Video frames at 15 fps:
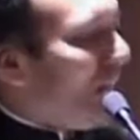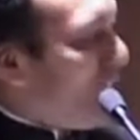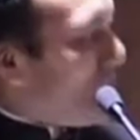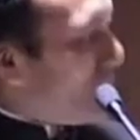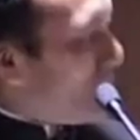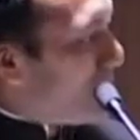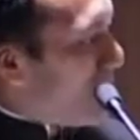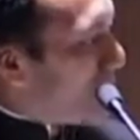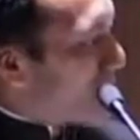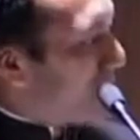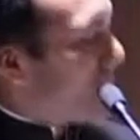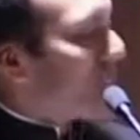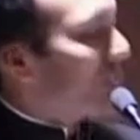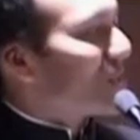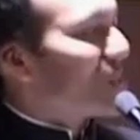and with
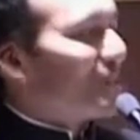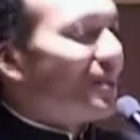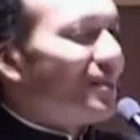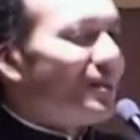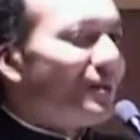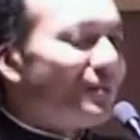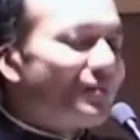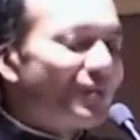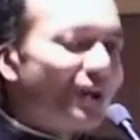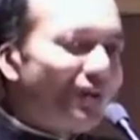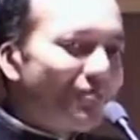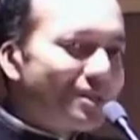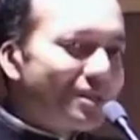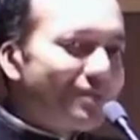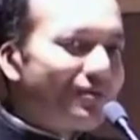blessings uh,
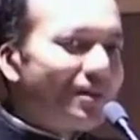of Mr.